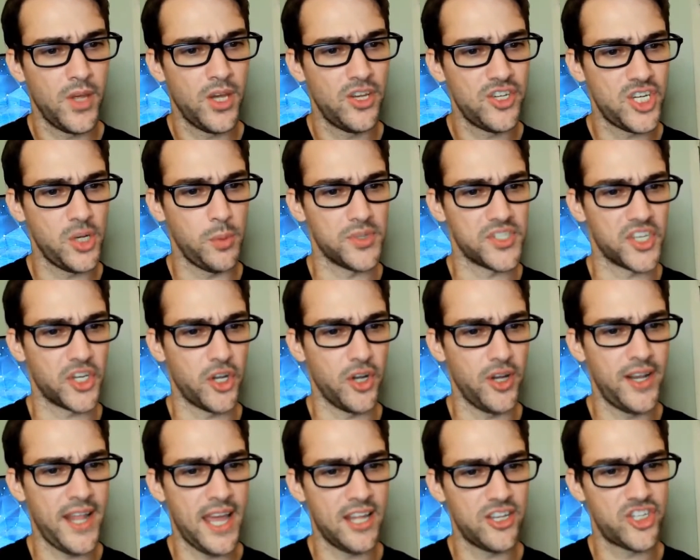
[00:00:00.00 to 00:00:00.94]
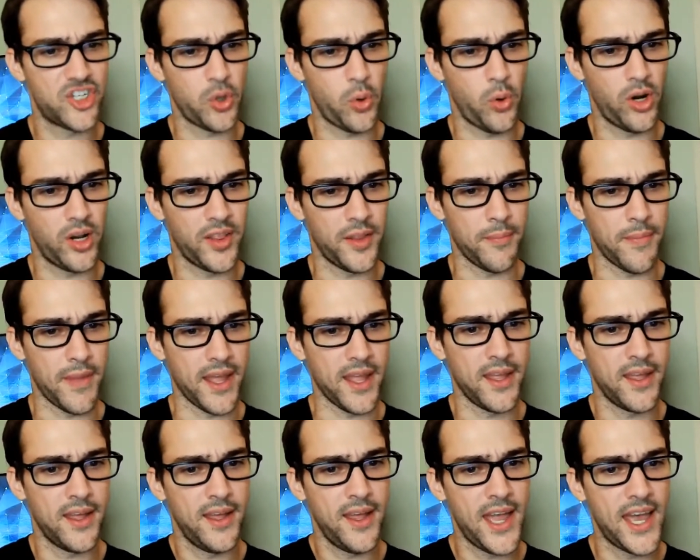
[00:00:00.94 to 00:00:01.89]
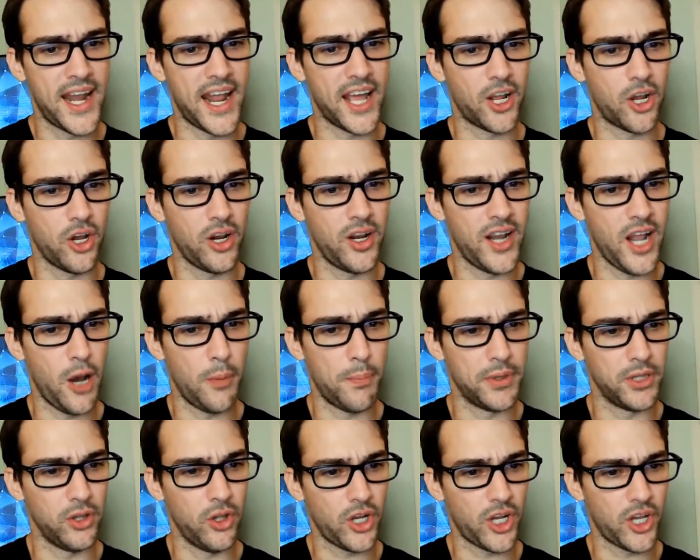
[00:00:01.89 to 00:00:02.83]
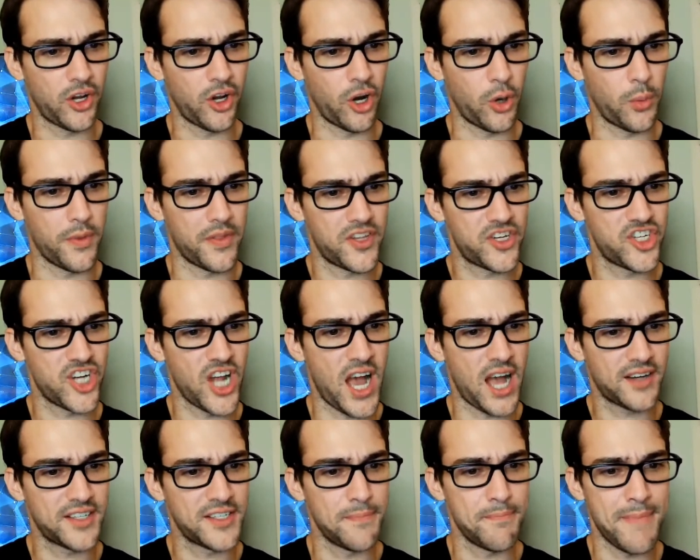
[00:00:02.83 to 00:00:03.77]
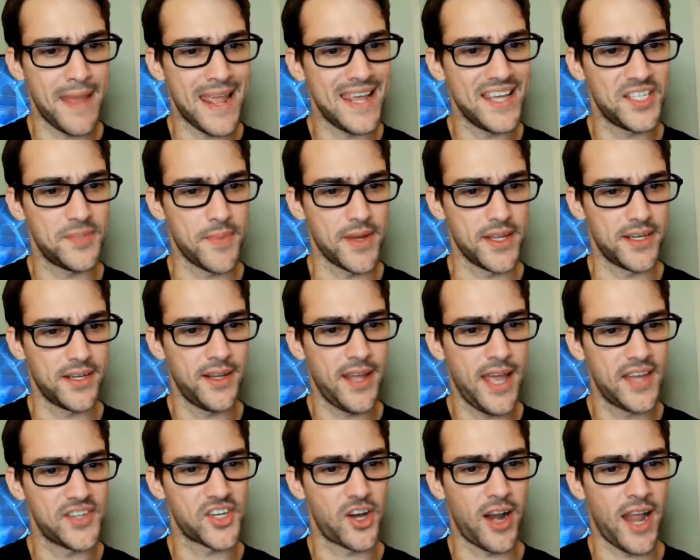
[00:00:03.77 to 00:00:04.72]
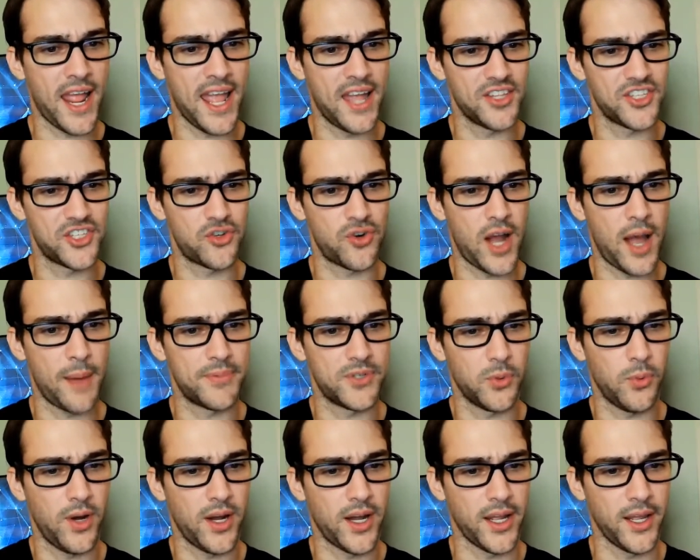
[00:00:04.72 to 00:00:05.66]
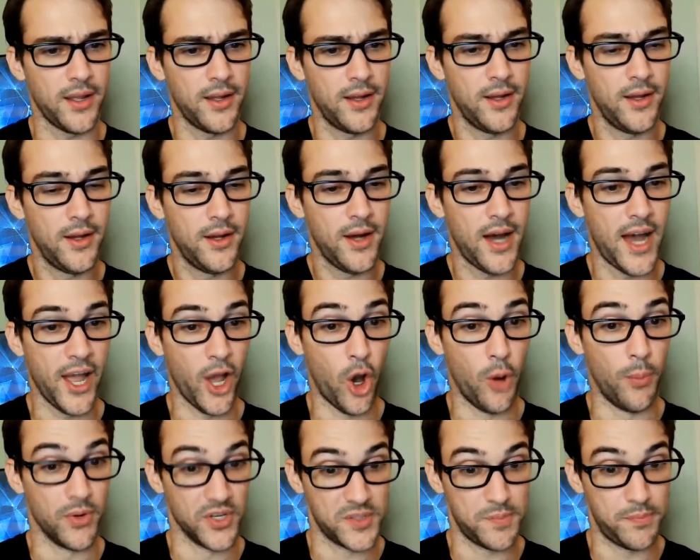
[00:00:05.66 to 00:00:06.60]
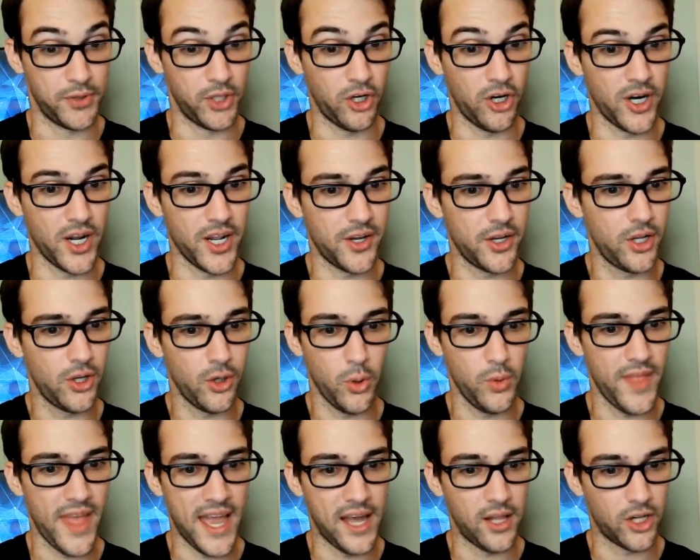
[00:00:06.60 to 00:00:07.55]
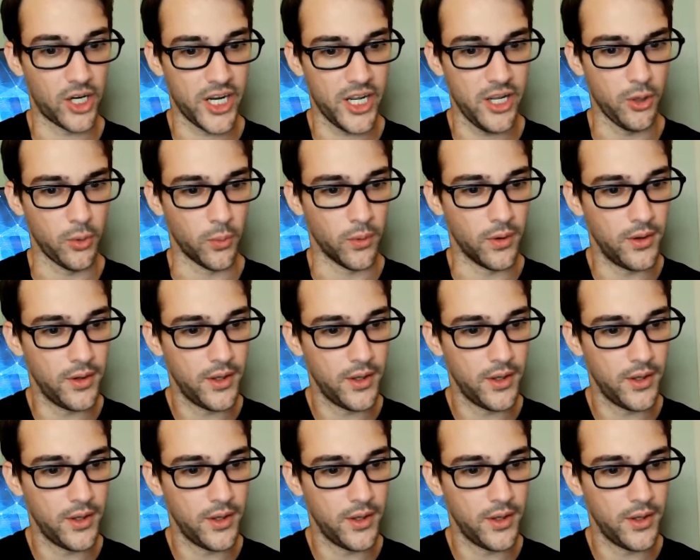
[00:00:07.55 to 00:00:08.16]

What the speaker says: She was a good head shorter than me, and I couldn't help but look at her with shocked amazement as our hands dropped away. I almost blurted, "Who the hell are you?"